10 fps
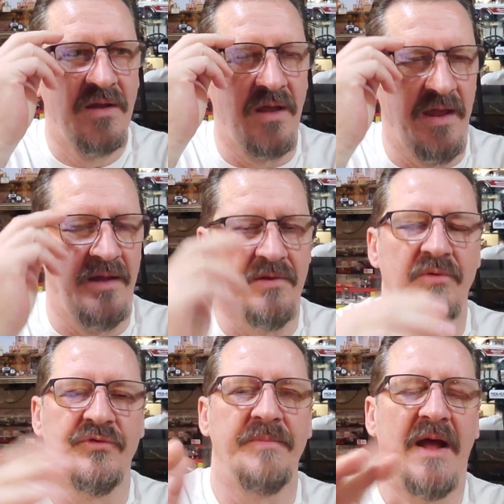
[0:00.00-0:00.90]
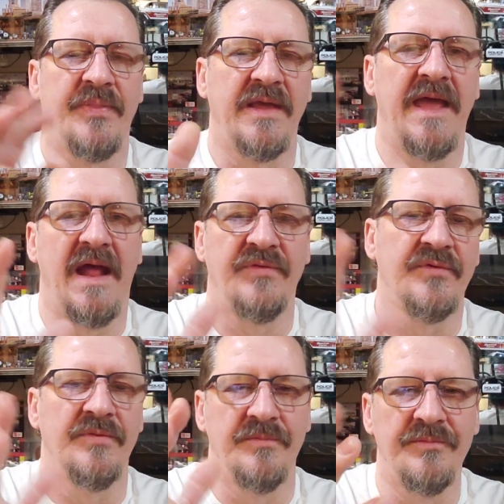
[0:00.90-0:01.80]
and it was about the cats
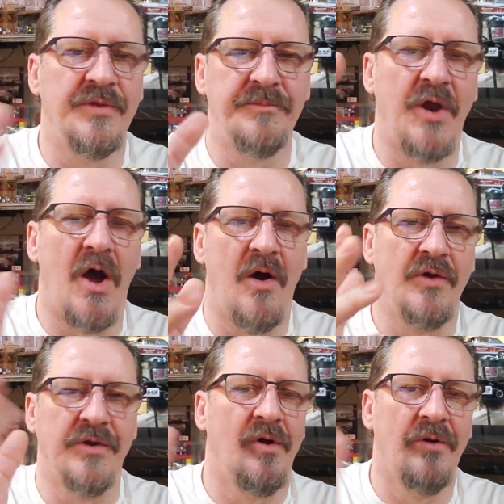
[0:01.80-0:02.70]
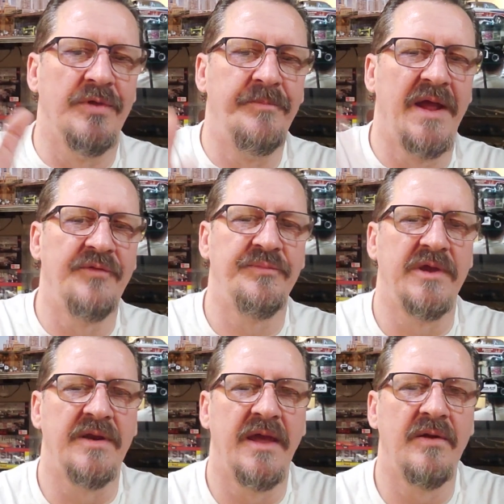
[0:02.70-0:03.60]
and the doll, you know, the pets
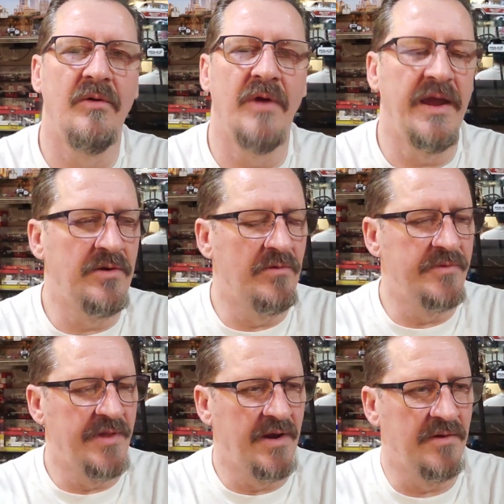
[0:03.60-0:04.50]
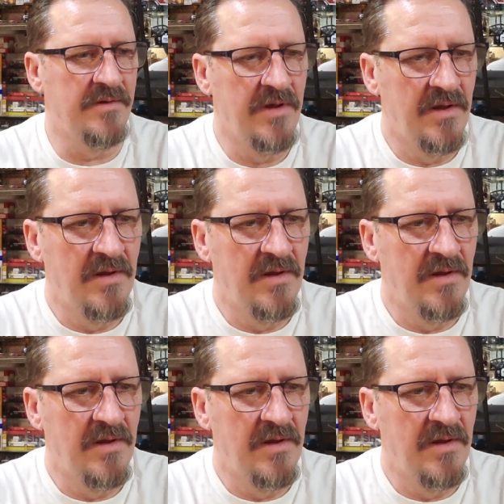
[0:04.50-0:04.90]
being at 08 over there and.